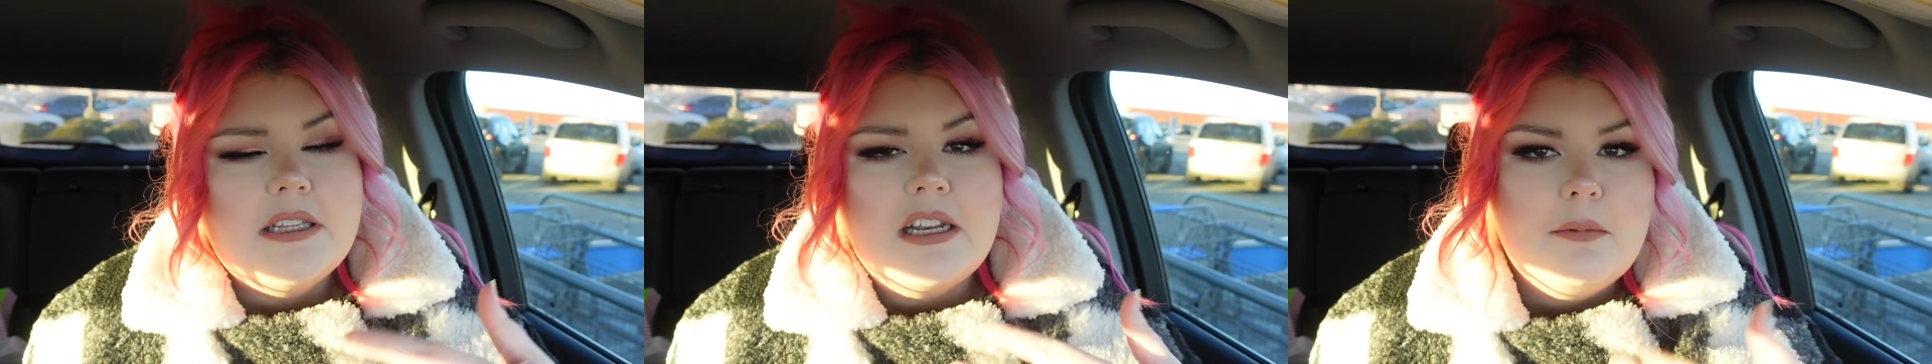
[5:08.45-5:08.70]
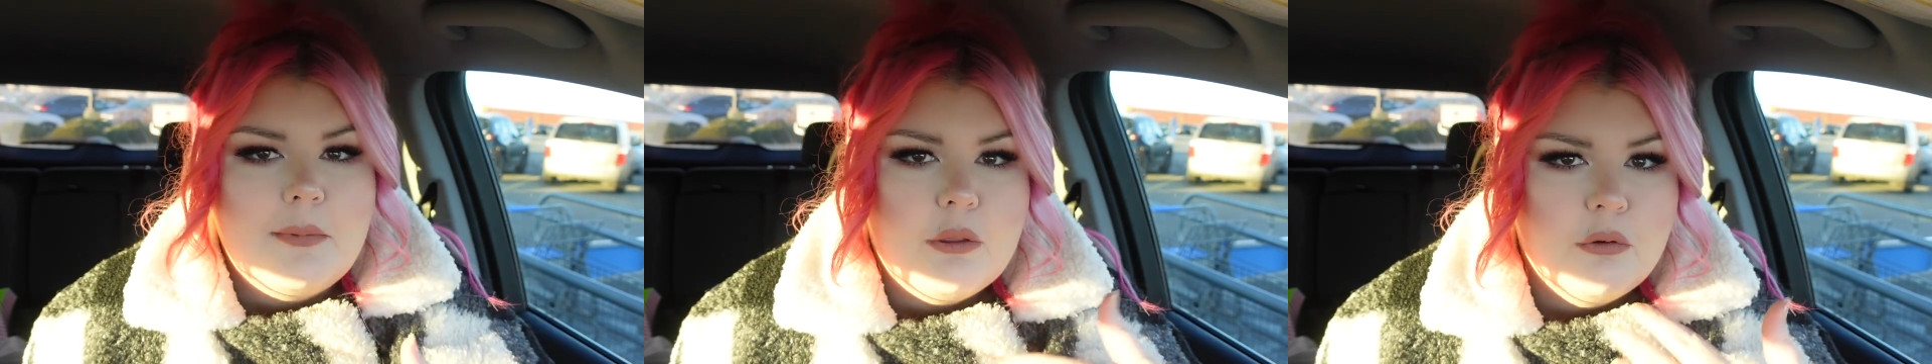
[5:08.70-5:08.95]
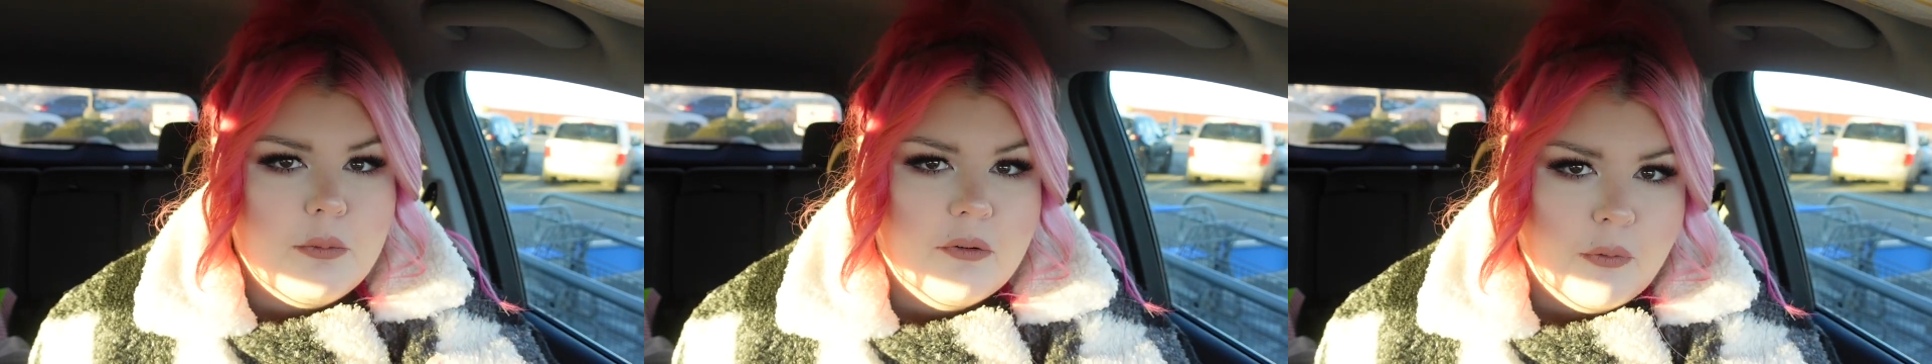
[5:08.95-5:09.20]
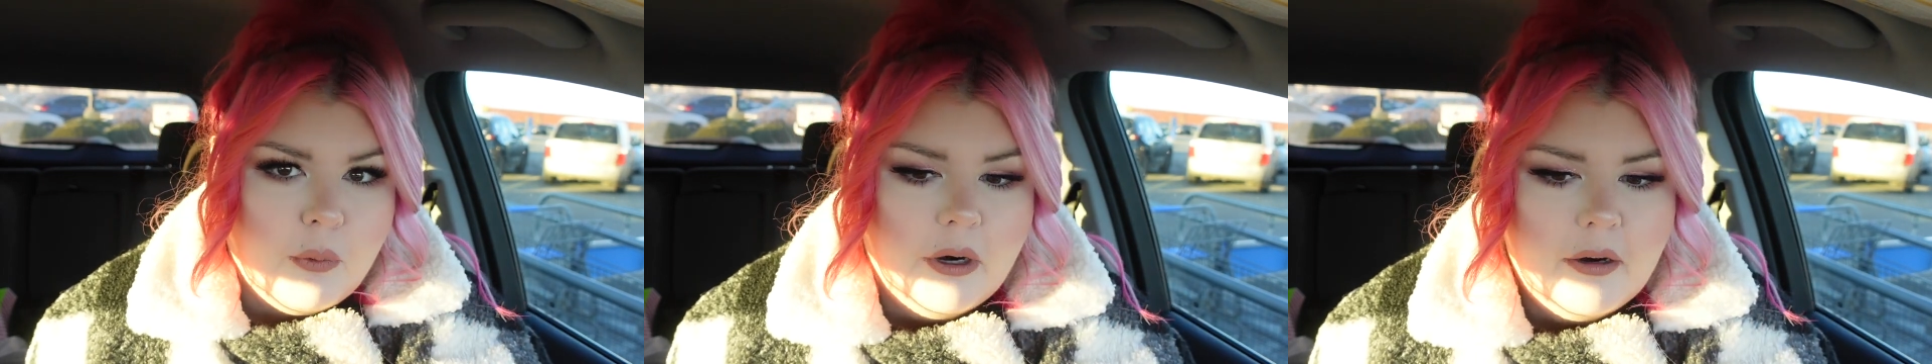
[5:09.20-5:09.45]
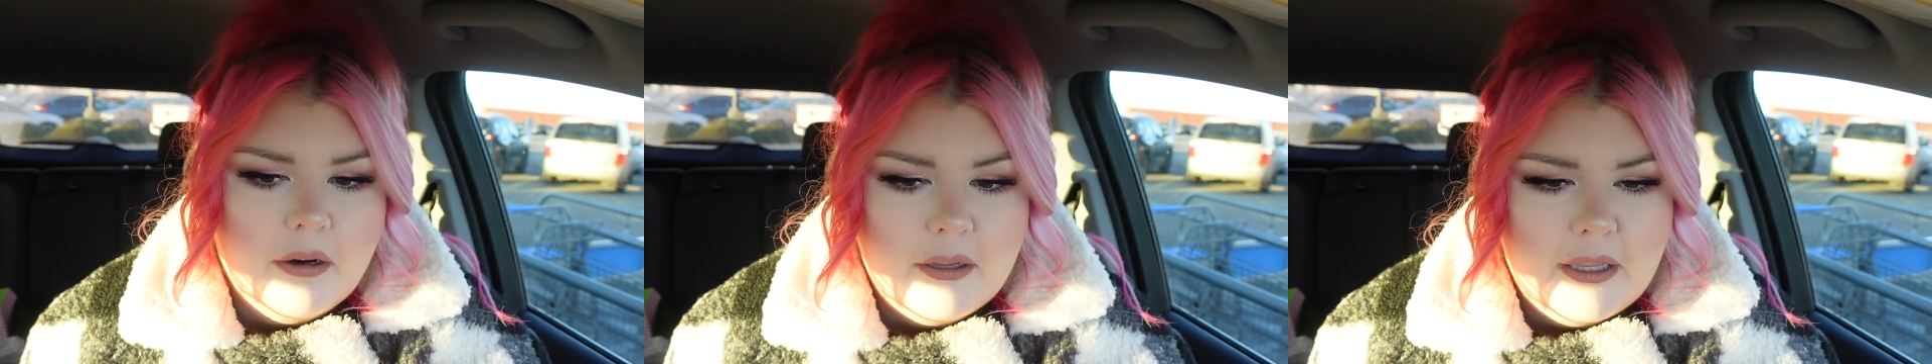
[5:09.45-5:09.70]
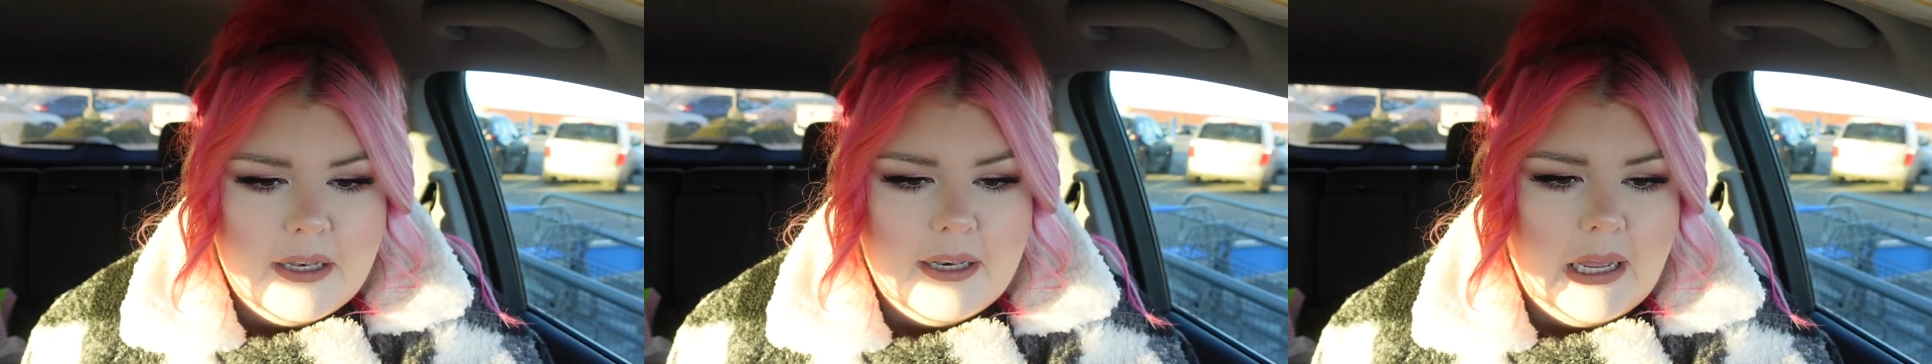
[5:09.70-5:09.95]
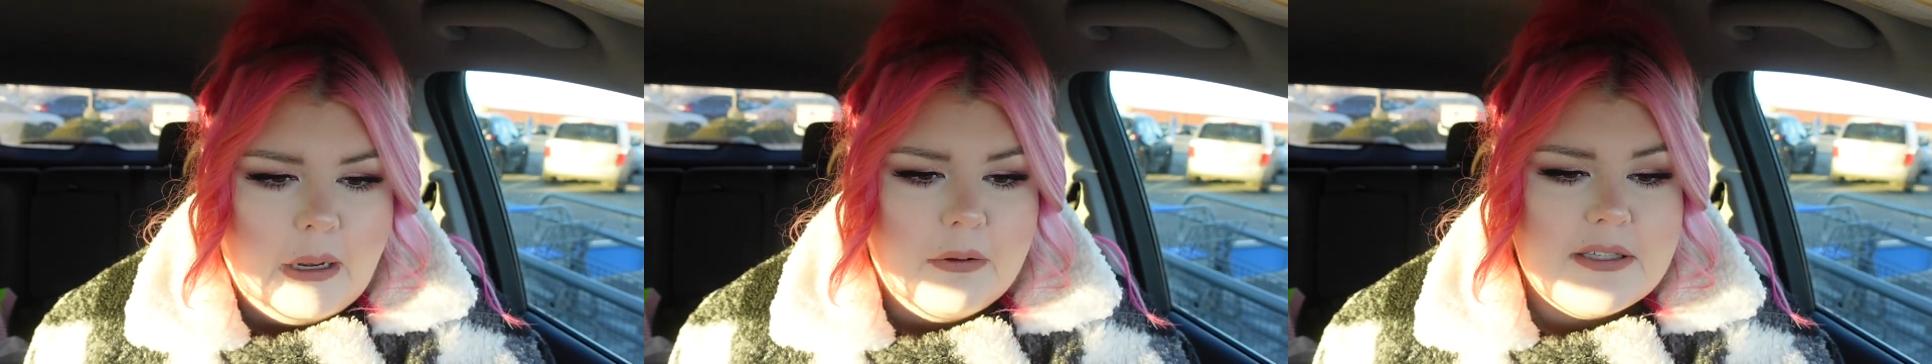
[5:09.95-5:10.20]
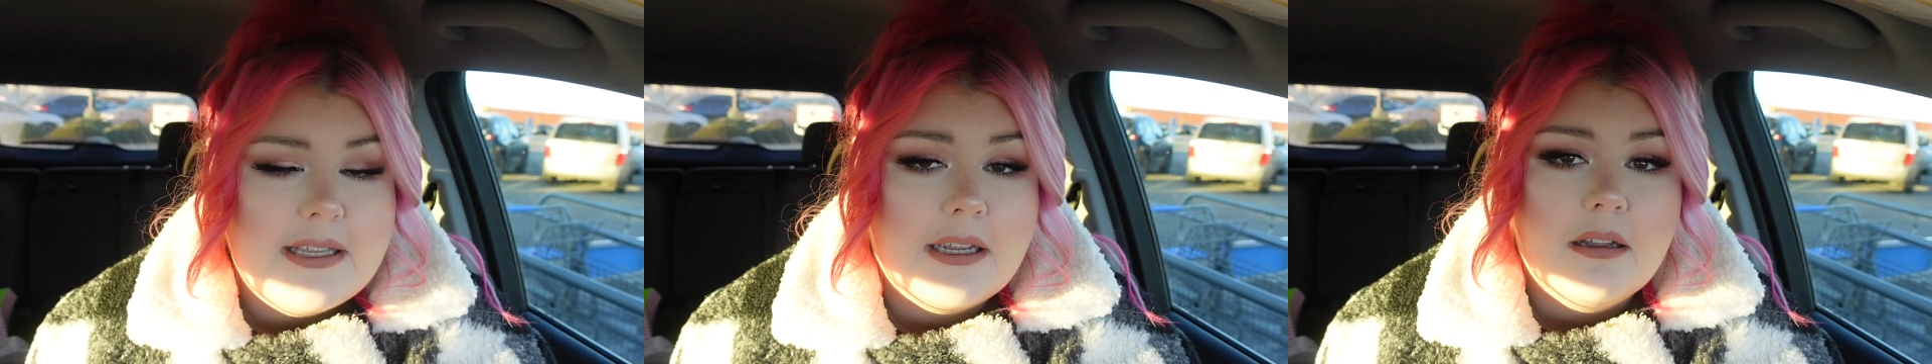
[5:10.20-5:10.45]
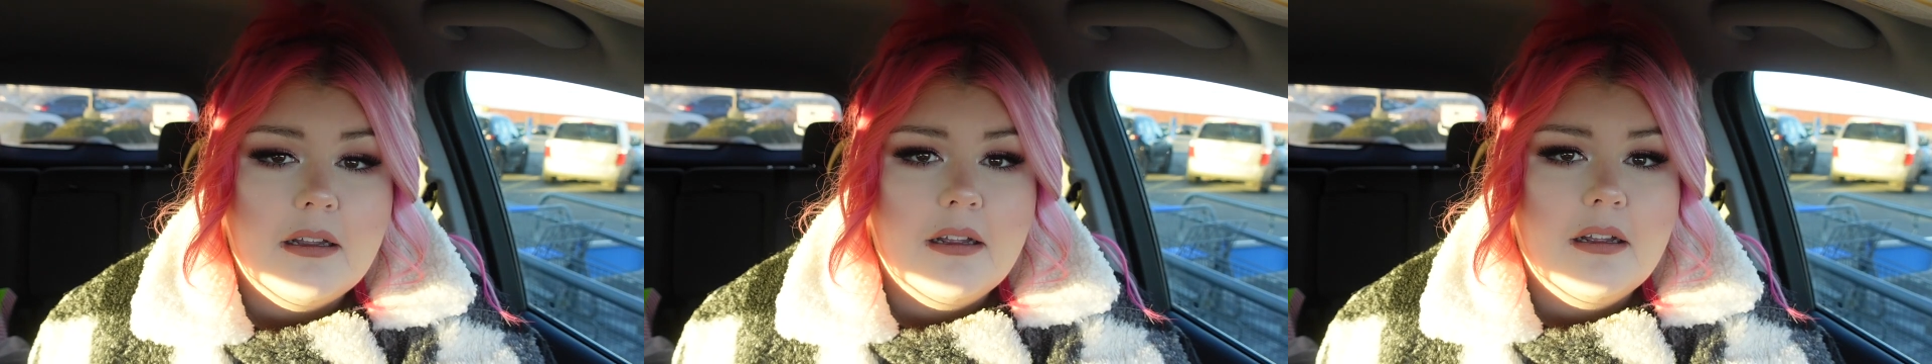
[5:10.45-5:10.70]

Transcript: getting me through before and now it's like